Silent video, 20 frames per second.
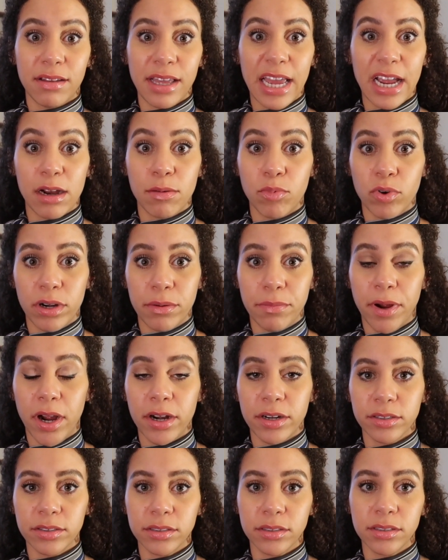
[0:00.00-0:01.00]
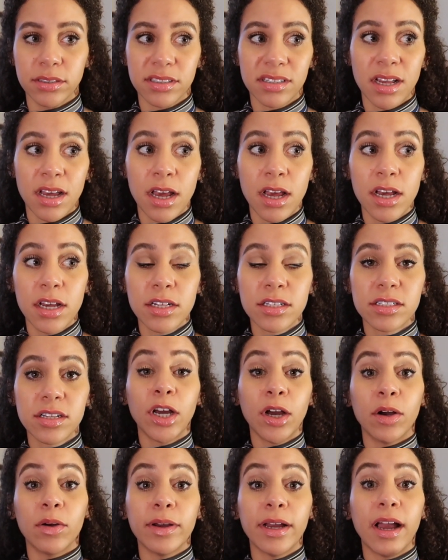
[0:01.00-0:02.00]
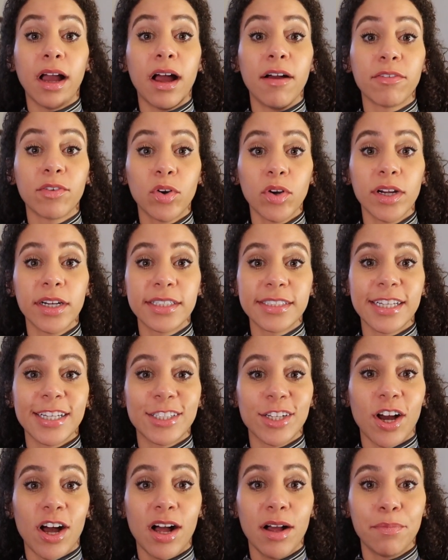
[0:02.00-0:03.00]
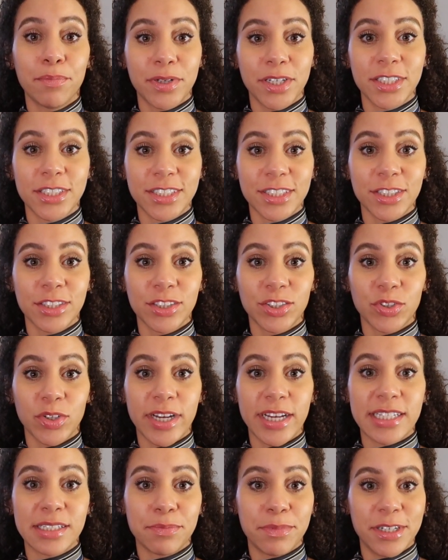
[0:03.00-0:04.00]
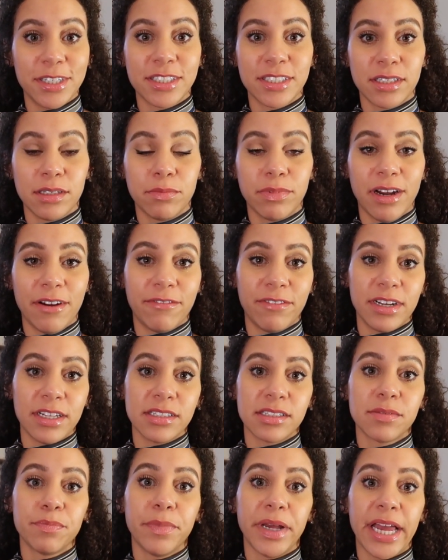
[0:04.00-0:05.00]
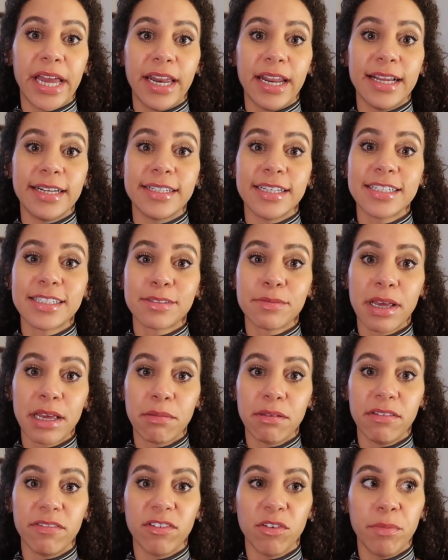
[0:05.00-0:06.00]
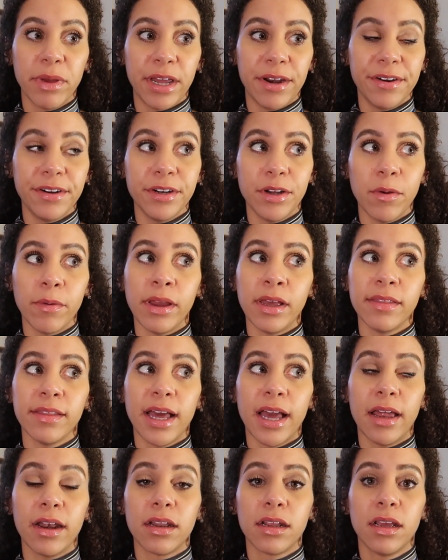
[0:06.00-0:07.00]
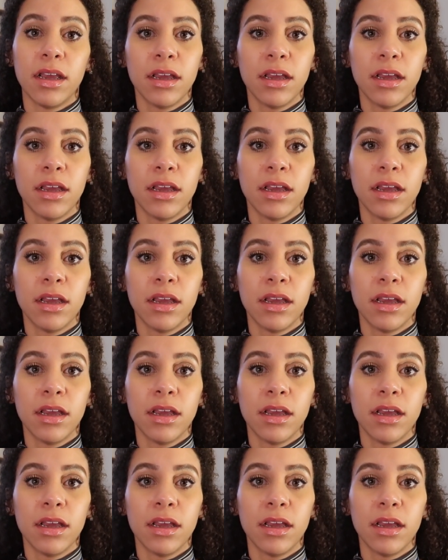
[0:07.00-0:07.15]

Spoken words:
airborne particles. So, of course, it's all personal choice, personal preference, but it does make me feel better knowing that,